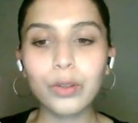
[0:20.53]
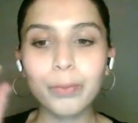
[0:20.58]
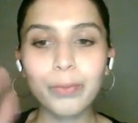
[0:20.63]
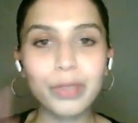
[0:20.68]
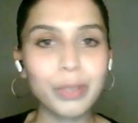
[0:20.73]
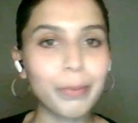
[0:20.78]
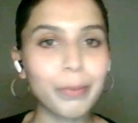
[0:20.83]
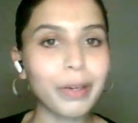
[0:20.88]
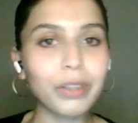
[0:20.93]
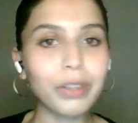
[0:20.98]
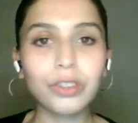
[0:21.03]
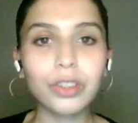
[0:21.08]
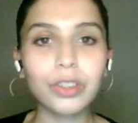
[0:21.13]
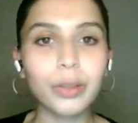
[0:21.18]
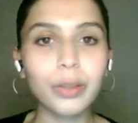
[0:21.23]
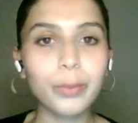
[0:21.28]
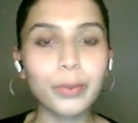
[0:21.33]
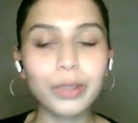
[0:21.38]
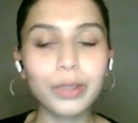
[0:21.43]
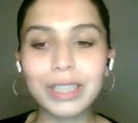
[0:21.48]

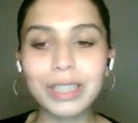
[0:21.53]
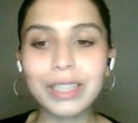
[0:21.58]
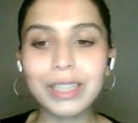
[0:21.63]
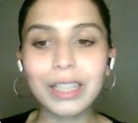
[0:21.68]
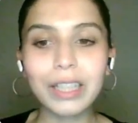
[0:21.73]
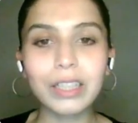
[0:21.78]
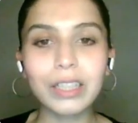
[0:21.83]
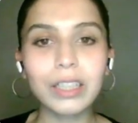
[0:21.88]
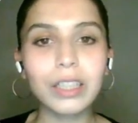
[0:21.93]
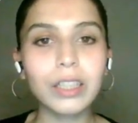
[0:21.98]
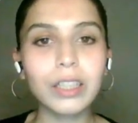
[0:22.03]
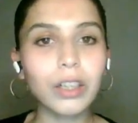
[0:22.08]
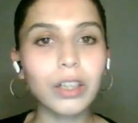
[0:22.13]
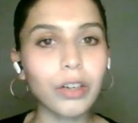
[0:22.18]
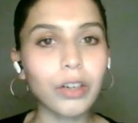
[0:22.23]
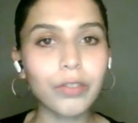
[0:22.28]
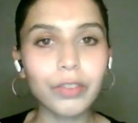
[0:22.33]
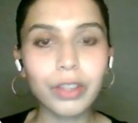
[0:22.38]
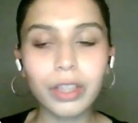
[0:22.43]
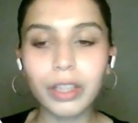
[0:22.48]
spectrum understanding
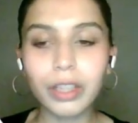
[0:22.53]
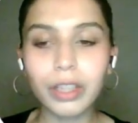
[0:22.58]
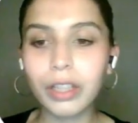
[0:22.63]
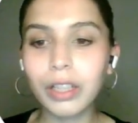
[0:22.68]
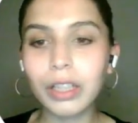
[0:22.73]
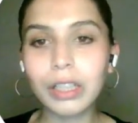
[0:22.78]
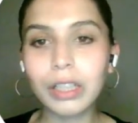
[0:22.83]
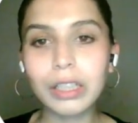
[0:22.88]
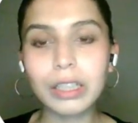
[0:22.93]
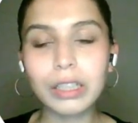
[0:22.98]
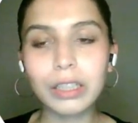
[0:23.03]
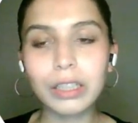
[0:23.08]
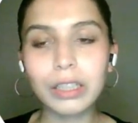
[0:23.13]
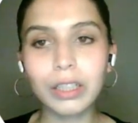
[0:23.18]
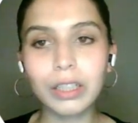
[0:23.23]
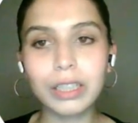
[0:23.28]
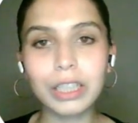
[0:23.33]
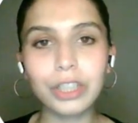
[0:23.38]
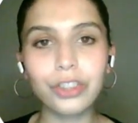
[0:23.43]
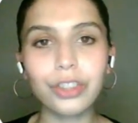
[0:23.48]
of the
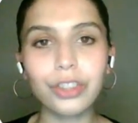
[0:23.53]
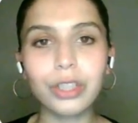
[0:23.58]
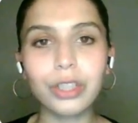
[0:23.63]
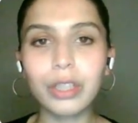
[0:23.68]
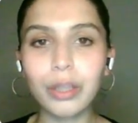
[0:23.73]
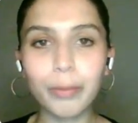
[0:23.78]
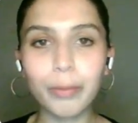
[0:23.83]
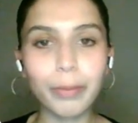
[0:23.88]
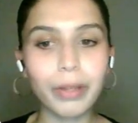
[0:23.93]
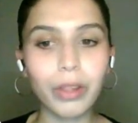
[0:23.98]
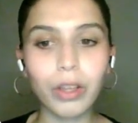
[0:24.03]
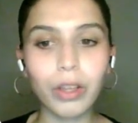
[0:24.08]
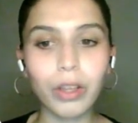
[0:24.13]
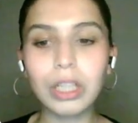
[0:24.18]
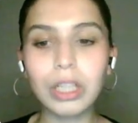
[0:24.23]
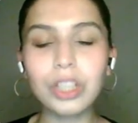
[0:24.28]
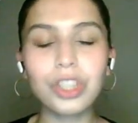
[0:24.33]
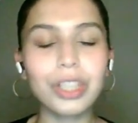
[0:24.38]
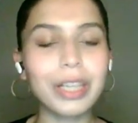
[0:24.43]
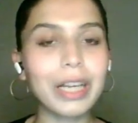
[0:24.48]
condition, the
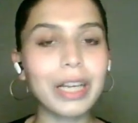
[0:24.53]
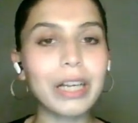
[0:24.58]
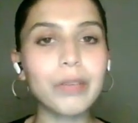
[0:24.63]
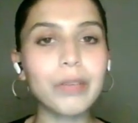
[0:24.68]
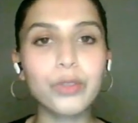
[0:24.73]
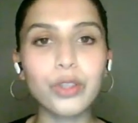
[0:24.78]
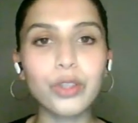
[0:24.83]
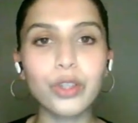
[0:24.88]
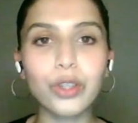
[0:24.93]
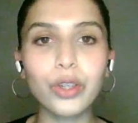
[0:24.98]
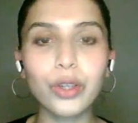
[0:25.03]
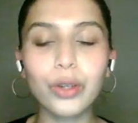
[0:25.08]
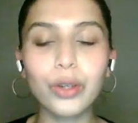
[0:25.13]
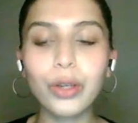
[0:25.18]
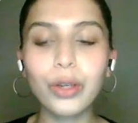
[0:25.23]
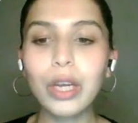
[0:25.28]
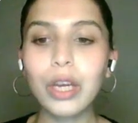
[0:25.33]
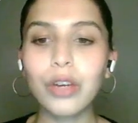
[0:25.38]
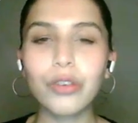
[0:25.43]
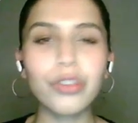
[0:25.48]
pathology, and it helps you
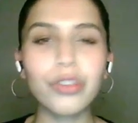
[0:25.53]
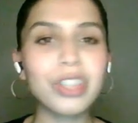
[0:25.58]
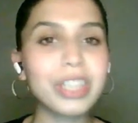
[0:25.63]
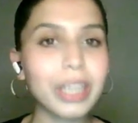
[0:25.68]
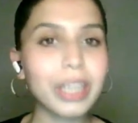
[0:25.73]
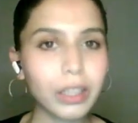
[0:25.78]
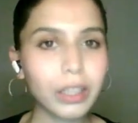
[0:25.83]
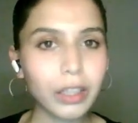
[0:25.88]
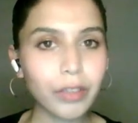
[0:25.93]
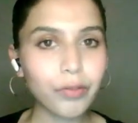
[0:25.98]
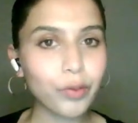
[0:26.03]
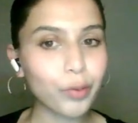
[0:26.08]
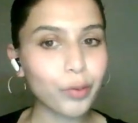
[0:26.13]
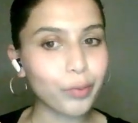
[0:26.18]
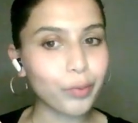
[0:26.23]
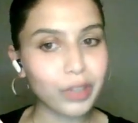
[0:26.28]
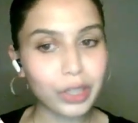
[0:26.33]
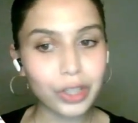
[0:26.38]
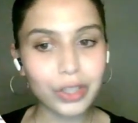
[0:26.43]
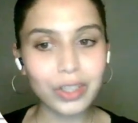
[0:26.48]
retain the
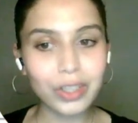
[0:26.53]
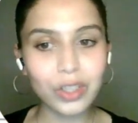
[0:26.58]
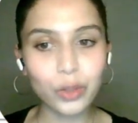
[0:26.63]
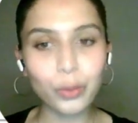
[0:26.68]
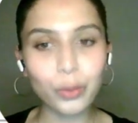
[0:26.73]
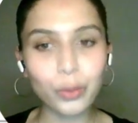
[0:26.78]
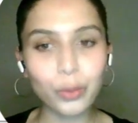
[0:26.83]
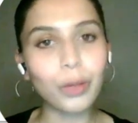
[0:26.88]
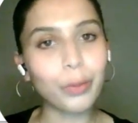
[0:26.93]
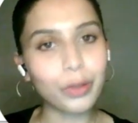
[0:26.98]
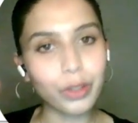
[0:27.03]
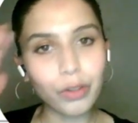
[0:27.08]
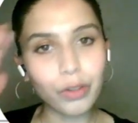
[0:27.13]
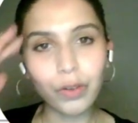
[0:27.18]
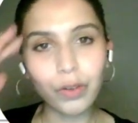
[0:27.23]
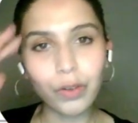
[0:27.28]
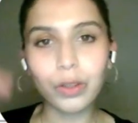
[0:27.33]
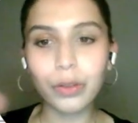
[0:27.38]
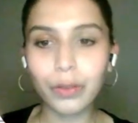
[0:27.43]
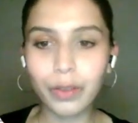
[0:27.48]
information as well when you
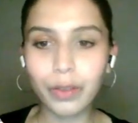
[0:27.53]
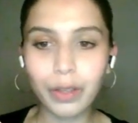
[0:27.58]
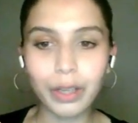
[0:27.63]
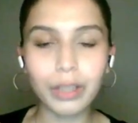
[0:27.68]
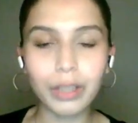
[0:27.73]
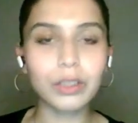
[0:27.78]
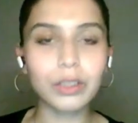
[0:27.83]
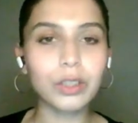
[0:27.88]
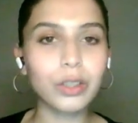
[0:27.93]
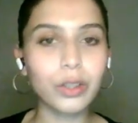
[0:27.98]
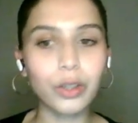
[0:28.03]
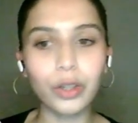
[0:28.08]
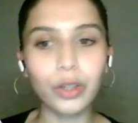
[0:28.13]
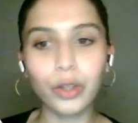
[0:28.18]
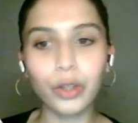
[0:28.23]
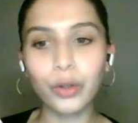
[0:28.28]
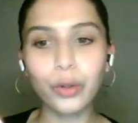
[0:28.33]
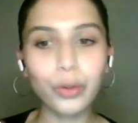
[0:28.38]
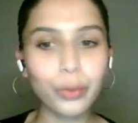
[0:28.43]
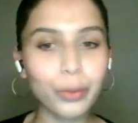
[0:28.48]
follow that
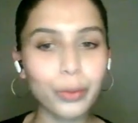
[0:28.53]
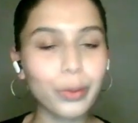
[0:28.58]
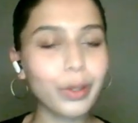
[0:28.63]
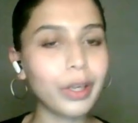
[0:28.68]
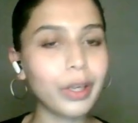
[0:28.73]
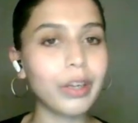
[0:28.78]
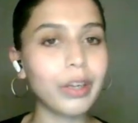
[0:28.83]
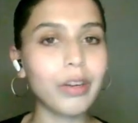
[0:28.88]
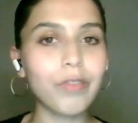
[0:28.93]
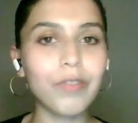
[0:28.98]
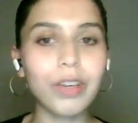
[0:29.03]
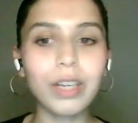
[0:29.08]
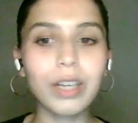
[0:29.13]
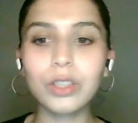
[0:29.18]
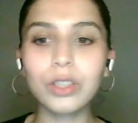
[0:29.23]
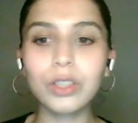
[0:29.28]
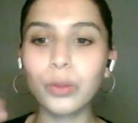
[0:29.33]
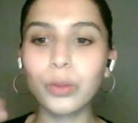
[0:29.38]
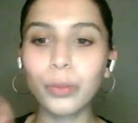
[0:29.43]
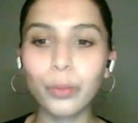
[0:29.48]
who it
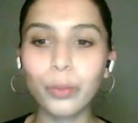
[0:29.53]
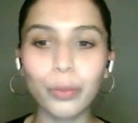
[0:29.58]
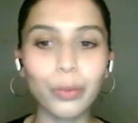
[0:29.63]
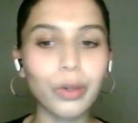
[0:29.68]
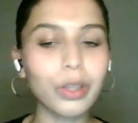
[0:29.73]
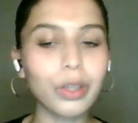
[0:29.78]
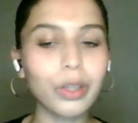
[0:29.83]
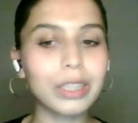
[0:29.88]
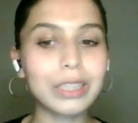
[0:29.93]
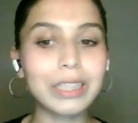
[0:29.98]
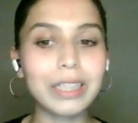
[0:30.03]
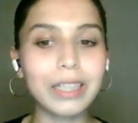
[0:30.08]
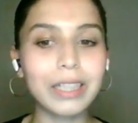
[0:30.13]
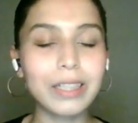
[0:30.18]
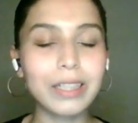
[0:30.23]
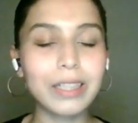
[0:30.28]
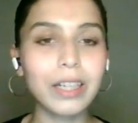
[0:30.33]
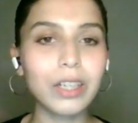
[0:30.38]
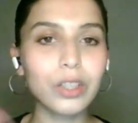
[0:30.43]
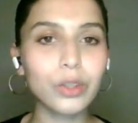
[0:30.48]
affects, what
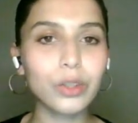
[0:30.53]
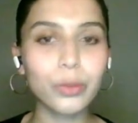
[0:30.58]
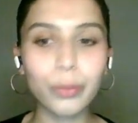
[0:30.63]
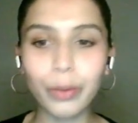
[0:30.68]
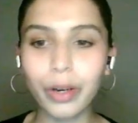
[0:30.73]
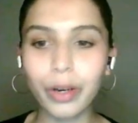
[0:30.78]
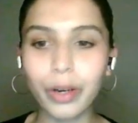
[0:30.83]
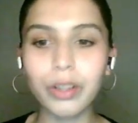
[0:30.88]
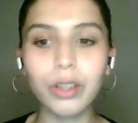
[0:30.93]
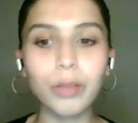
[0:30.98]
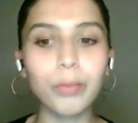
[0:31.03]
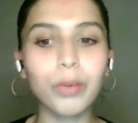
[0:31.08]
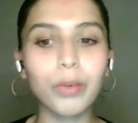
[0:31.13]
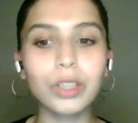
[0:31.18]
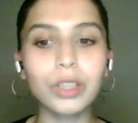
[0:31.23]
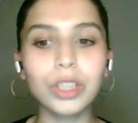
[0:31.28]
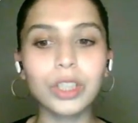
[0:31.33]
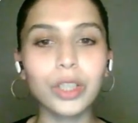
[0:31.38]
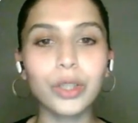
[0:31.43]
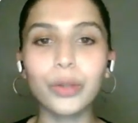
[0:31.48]
it is, where in the
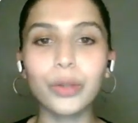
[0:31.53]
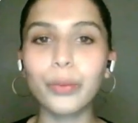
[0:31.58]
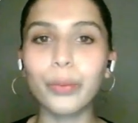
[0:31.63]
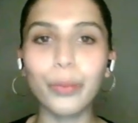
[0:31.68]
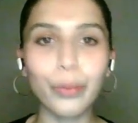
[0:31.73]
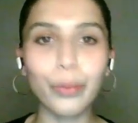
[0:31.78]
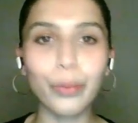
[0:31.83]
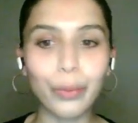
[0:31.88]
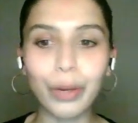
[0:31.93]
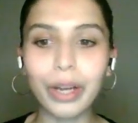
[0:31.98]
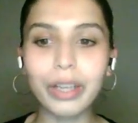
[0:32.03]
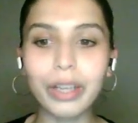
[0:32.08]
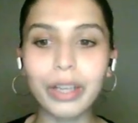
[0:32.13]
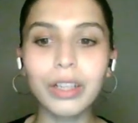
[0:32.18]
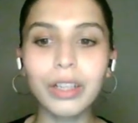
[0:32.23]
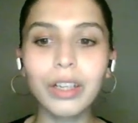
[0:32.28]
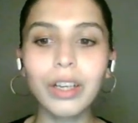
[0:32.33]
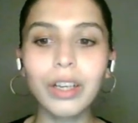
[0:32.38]
body, when